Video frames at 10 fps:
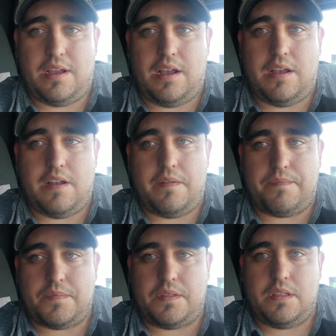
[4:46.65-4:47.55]

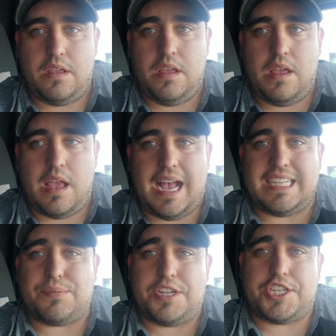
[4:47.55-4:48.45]
I
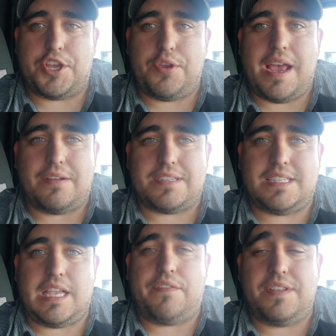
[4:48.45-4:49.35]
just want to show you how
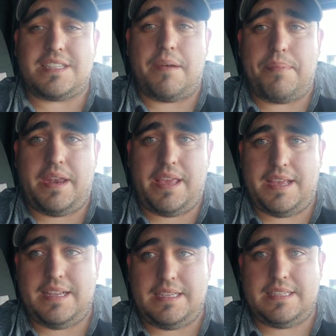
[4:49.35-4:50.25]
safe this company
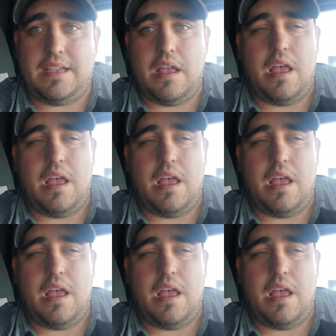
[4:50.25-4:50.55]
is,